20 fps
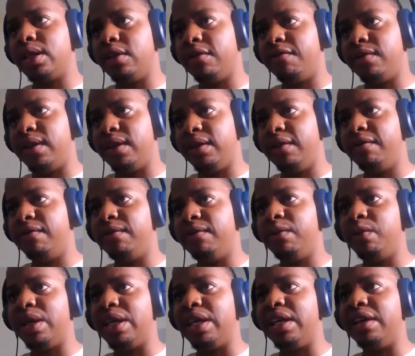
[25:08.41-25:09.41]
If
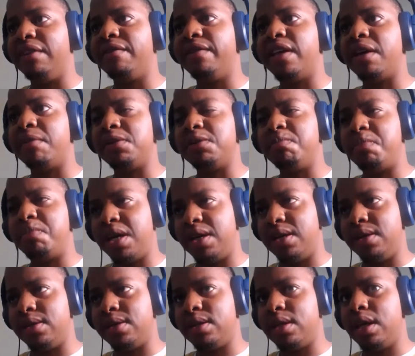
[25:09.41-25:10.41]
we give them
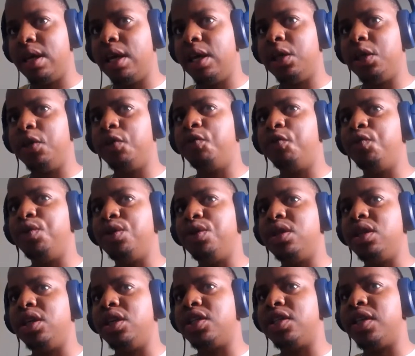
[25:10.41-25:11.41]
space, if we
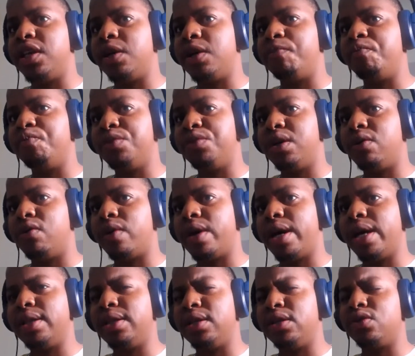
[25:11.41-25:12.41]
teach them the
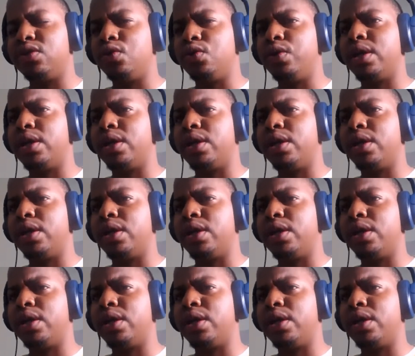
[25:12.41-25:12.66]
right things to do.